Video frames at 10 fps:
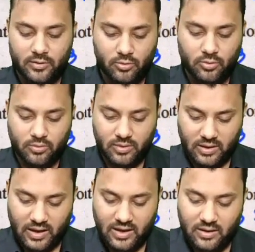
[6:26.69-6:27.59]
So
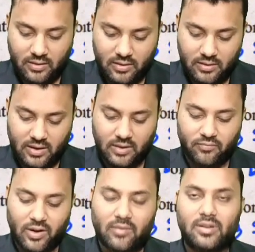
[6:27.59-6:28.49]
any
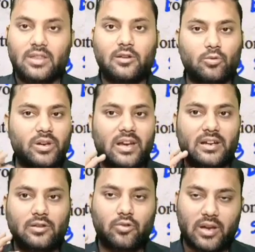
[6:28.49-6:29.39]
infant with the
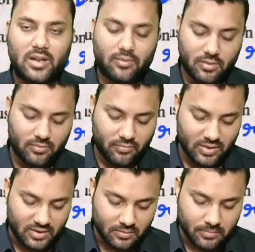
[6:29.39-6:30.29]
unilateral swelling
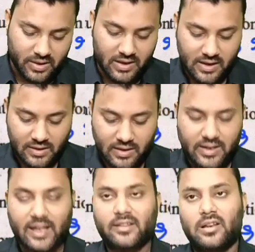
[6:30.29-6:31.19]
which is brilliantly
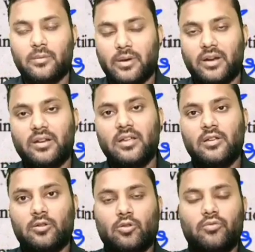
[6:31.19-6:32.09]
transilluminate,
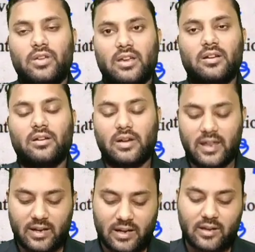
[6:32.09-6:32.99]
so we can
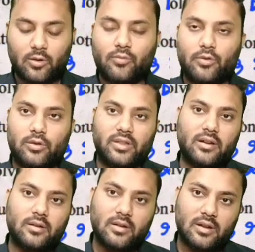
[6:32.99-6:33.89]
directly go for
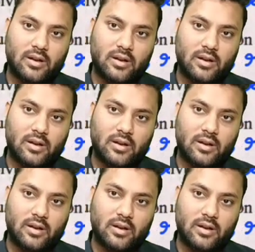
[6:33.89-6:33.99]
the